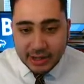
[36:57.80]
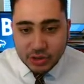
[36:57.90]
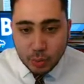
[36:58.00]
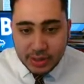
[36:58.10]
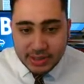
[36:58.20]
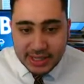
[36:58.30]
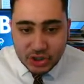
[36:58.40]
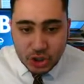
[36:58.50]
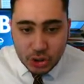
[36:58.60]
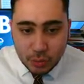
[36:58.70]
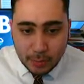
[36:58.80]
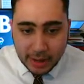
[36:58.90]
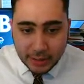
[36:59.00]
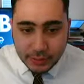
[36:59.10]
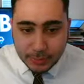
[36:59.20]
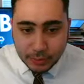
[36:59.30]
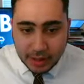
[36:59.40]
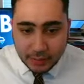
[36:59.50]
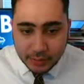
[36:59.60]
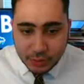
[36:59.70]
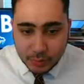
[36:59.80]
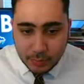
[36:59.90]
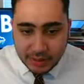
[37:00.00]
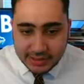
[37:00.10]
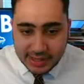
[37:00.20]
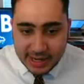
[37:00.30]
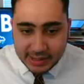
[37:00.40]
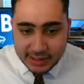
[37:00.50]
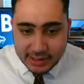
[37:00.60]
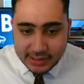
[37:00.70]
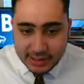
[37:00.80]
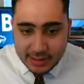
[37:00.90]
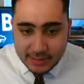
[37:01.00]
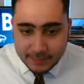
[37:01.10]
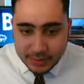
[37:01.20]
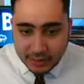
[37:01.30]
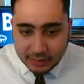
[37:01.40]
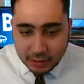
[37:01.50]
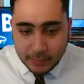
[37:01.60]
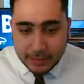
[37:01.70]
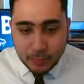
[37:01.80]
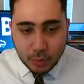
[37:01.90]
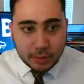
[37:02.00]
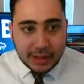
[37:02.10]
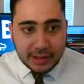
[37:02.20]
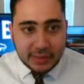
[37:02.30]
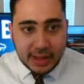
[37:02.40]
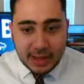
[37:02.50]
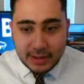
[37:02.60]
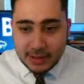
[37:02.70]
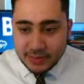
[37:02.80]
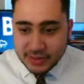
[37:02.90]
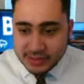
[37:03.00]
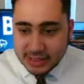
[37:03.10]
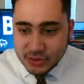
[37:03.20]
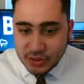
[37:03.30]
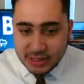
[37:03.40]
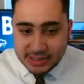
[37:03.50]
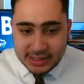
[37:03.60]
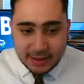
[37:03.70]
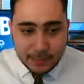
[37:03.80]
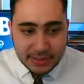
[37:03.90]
at 22 miles per hour. So we want to take this a little bit more like that, and this gives you an idea of